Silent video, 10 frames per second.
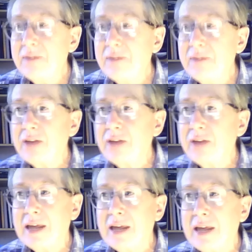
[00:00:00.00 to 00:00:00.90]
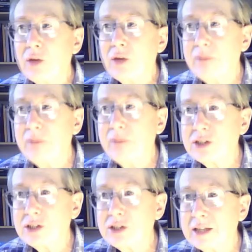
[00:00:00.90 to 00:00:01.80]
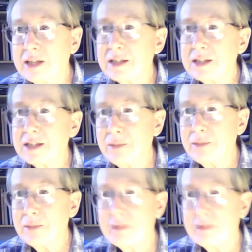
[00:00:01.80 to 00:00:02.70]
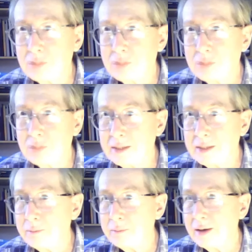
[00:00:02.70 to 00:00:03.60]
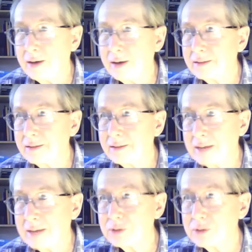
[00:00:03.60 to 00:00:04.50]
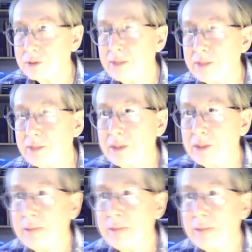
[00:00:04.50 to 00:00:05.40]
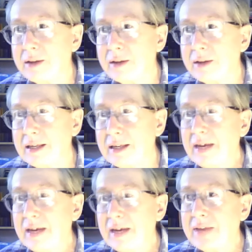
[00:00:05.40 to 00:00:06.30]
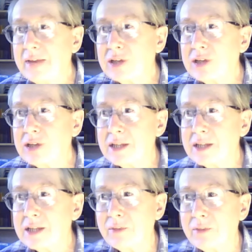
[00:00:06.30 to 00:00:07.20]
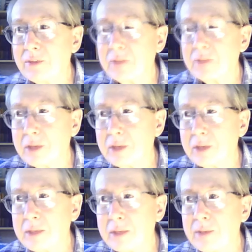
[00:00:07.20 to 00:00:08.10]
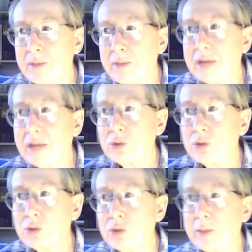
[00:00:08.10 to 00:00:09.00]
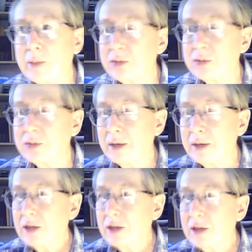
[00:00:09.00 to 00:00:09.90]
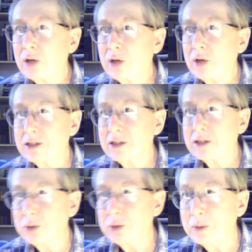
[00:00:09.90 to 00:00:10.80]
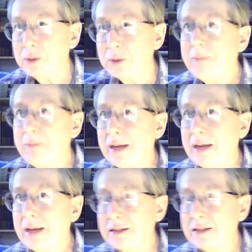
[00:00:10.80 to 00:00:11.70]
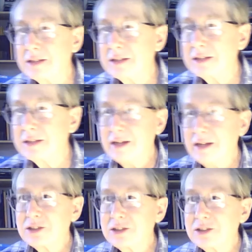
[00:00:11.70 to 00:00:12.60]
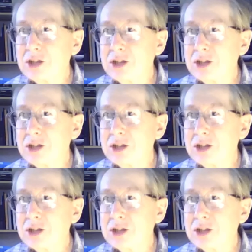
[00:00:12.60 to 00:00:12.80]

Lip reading: If you get all the information together, some of it could be done by council, some of it can be done by the NHS, some of it could be done by individual people. So good luck to you. And just